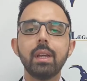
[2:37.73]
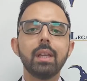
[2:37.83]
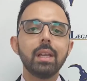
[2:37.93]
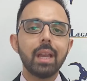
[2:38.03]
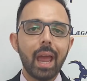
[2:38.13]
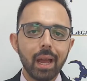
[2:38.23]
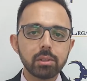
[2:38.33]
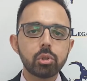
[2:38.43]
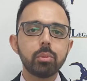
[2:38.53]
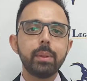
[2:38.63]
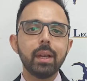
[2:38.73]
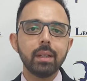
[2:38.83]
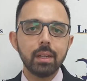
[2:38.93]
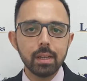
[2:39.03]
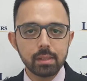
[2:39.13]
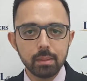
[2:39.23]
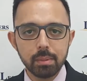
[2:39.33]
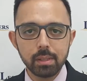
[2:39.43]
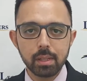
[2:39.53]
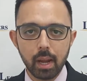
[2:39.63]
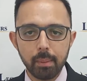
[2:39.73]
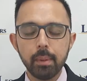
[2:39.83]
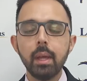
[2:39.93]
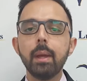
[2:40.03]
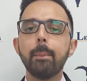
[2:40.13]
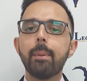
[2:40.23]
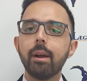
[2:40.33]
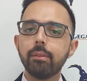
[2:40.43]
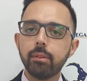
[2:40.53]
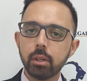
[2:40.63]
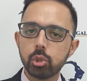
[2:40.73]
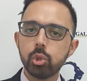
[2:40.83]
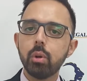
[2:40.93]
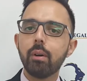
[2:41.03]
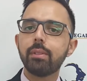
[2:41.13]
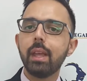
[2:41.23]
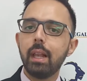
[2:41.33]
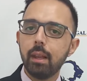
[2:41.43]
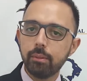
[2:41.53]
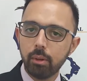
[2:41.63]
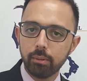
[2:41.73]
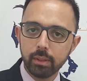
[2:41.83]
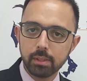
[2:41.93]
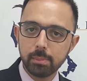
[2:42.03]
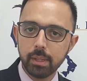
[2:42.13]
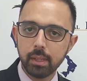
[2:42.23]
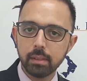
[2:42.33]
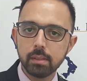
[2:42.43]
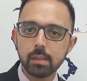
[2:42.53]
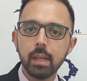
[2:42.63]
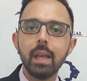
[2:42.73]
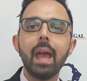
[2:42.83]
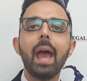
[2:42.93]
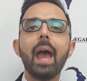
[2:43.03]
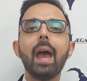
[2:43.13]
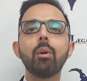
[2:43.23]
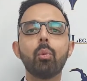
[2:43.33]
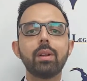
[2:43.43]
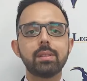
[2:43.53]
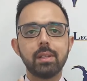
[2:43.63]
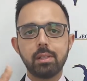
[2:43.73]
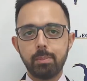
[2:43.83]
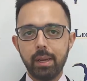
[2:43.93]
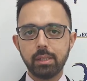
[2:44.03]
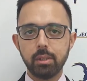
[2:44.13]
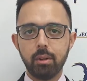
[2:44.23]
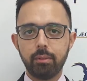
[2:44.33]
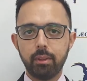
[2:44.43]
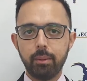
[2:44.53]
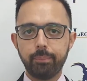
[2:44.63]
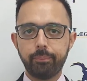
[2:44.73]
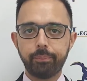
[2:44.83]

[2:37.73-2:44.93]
It has to be a reasonable time by virtue of their level of experience and what's expected of them.